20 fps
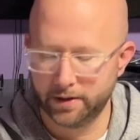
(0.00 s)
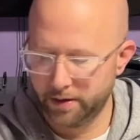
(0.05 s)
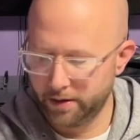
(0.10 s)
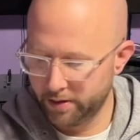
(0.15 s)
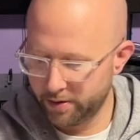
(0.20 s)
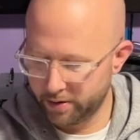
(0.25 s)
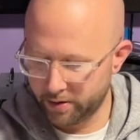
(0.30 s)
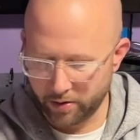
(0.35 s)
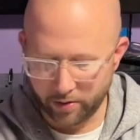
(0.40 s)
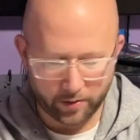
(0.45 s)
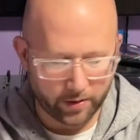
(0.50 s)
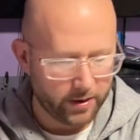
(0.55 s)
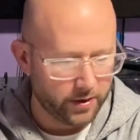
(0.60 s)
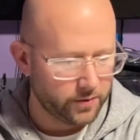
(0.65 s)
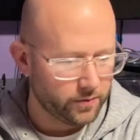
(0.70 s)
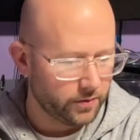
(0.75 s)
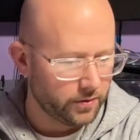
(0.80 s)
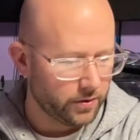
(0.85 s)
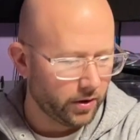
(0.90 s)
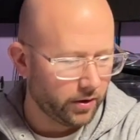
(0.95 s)
So this
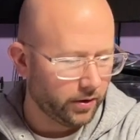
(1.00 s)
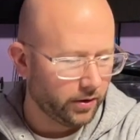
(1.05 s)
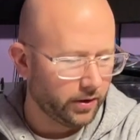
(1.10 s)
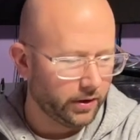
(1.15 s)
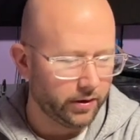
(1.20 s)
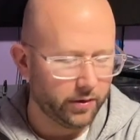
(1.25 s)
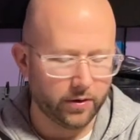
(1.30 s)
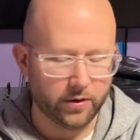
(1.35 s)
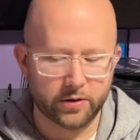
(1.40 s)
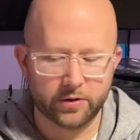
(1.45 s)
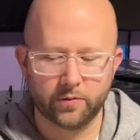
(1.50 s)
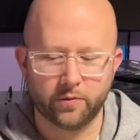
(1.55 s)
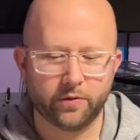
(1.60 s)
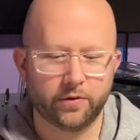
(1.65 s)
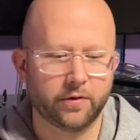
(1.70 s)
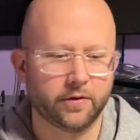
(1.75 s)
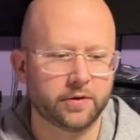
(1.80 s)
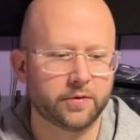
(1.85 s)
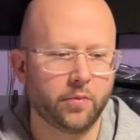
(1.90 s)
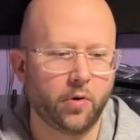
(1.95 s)
was on clearance with
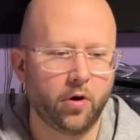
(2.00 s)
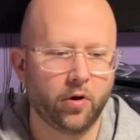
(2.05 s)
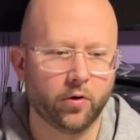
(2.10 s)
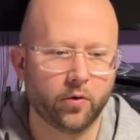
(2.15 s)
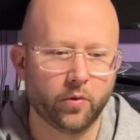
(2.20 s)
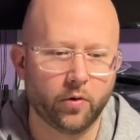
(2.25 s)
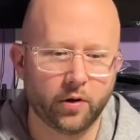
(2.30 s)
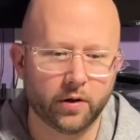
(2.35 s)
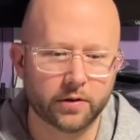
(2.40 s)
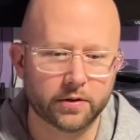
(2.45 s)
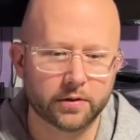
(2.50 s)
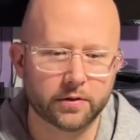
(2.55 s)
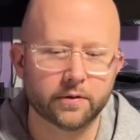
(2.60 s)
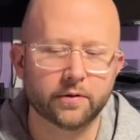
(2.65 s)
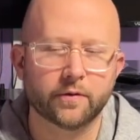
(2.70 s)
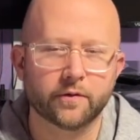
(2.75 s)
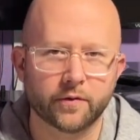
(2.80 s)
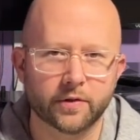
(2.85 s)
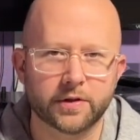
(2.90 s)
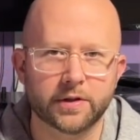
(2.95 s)
the smaller ones
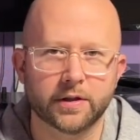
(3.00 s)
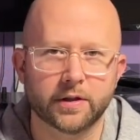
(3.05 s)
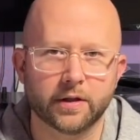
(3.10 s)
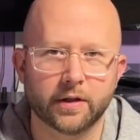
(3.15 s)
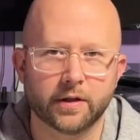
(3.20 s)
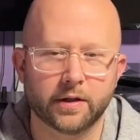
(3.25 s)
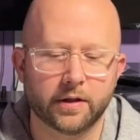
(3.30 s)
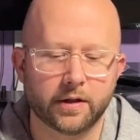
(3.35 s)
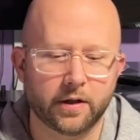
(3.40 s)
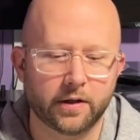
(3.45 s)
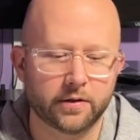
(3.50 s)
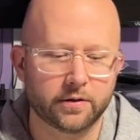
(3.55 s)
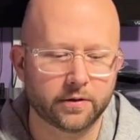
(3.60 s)
for $10.99.